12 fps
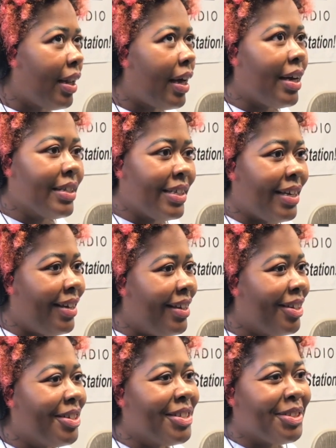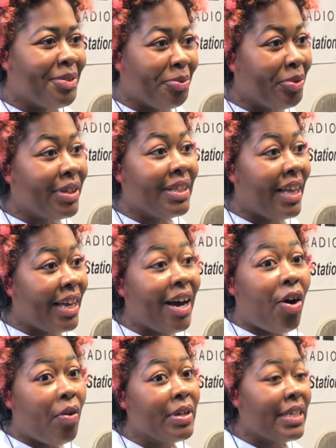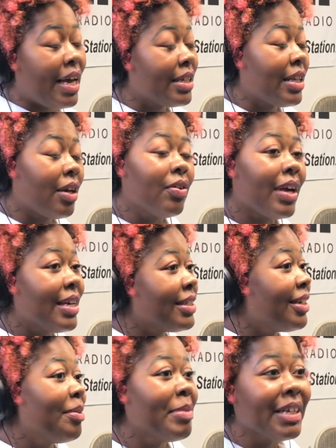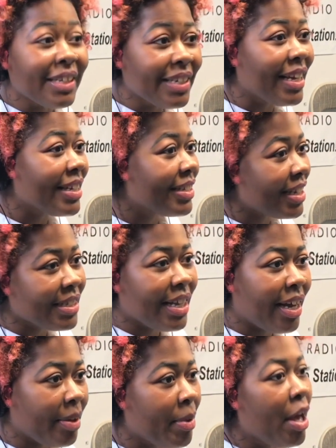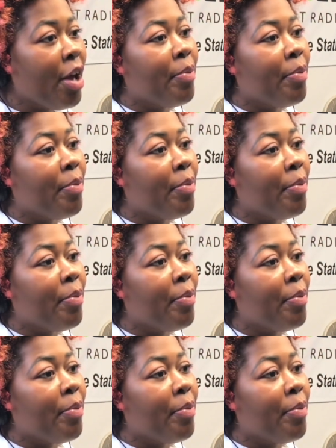like I said, because really they always ask like, okay, is it gonna be Kleenex next time?